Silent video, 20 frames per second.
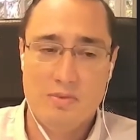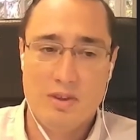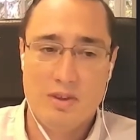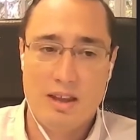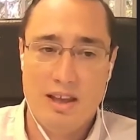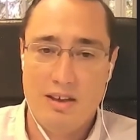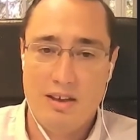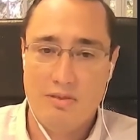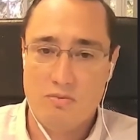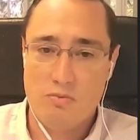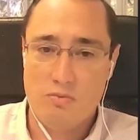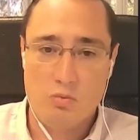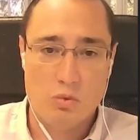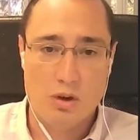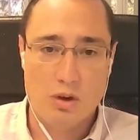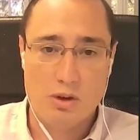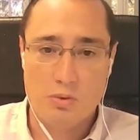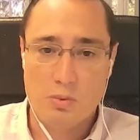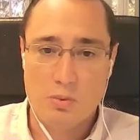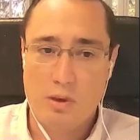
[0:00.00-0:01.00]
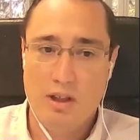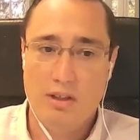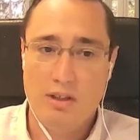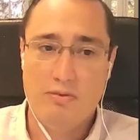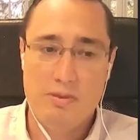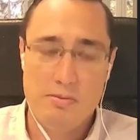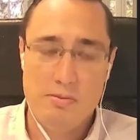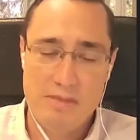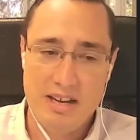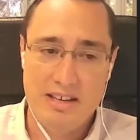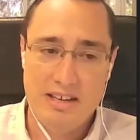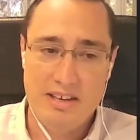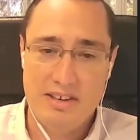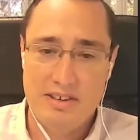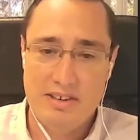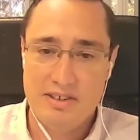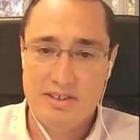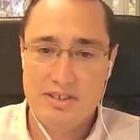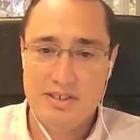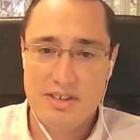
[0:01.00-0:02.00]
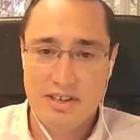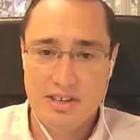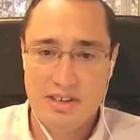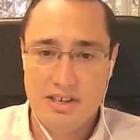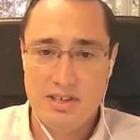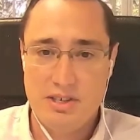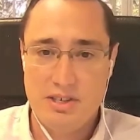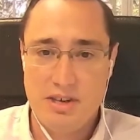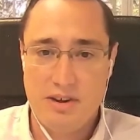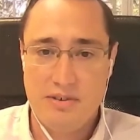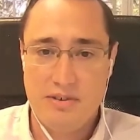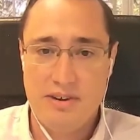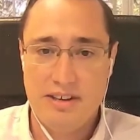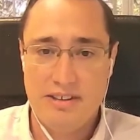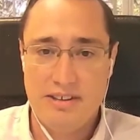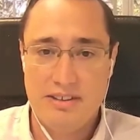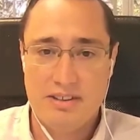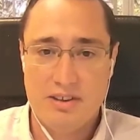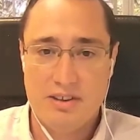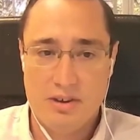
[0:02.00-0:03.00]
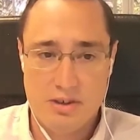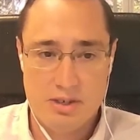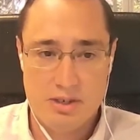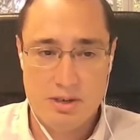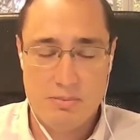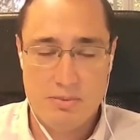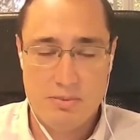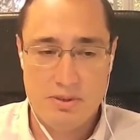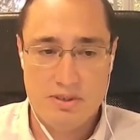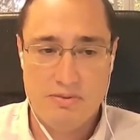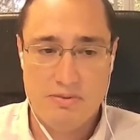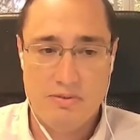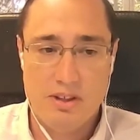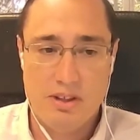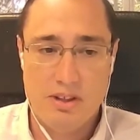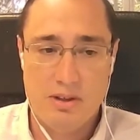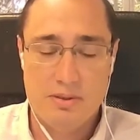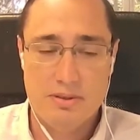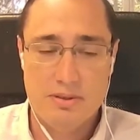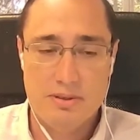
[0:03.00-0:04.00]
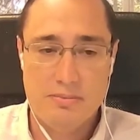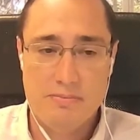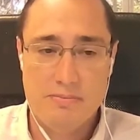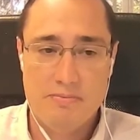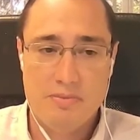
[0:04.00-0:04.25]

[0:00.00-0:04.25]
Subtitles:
have worked well for many years and can generate large numbers of clones.